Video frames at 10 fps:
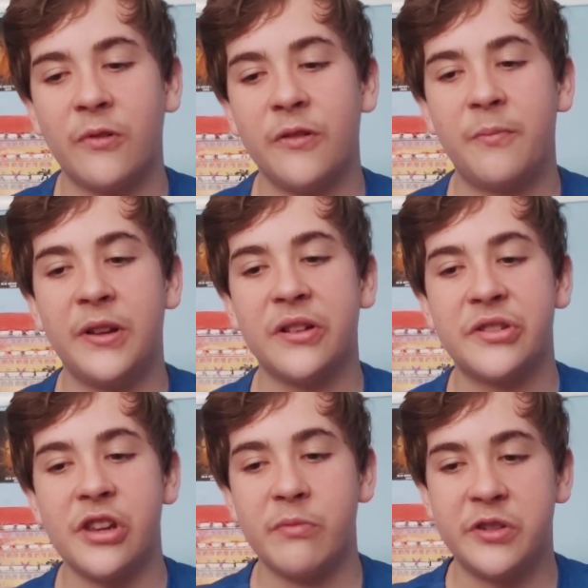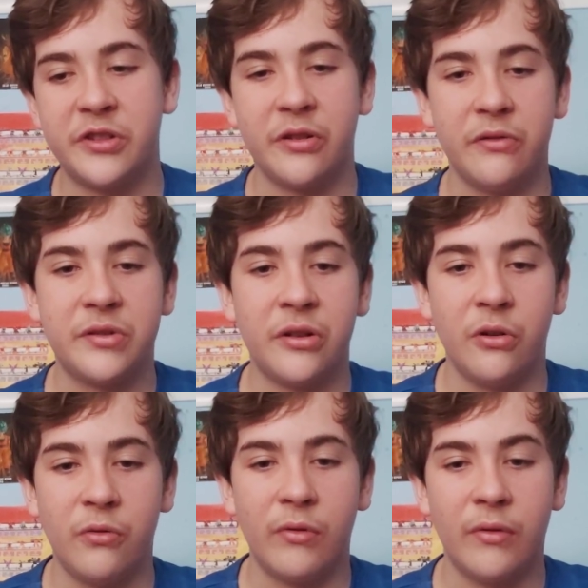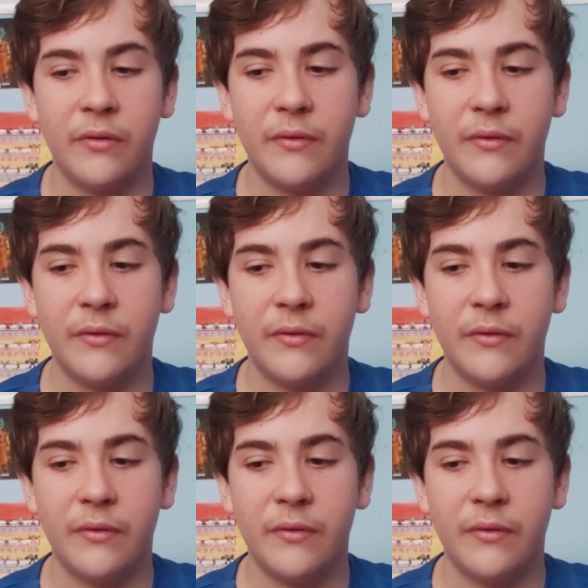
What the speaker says: would be a substitute to